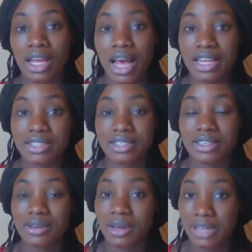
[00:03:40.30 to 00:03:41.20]
and
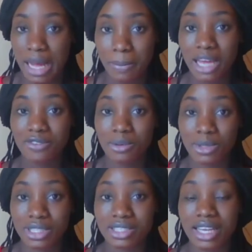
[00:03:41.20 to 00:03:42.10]
apart from
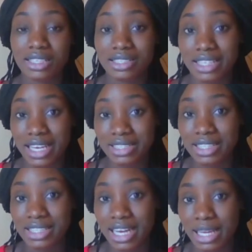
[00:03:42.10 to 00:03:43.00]
understanding the
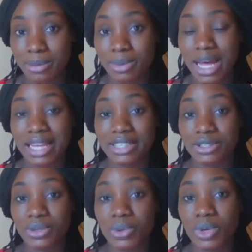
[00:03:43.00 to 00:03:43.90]
essay type
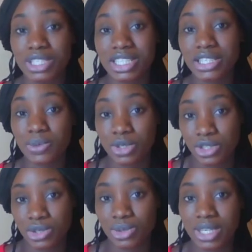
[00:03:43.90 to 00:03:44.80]
and, what each one
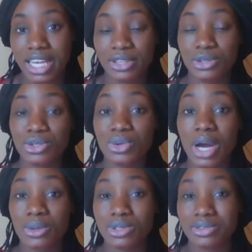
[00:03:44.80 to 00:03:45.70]
should look like, you should know
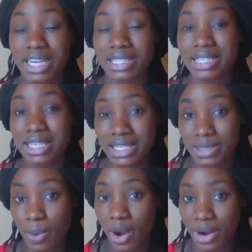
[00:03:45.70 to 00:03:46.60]
how to write
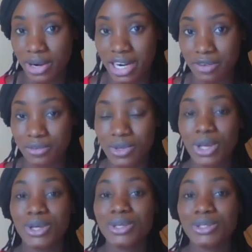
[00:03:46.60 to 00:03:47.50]
each paragraph.
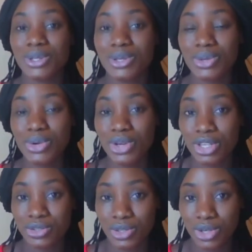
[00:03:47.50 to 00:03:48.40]
So your
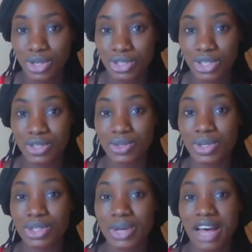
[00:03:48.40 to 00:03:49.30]
introduction is
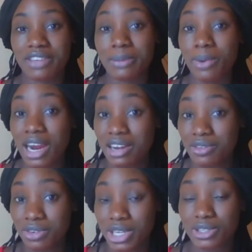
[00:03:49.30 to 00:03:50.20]
going to have a
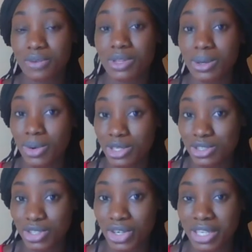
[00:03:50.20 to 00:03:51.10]
paraphrase of the
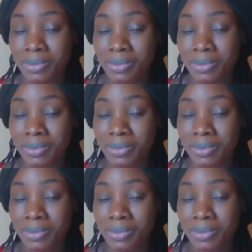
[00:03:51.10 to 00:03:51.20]
question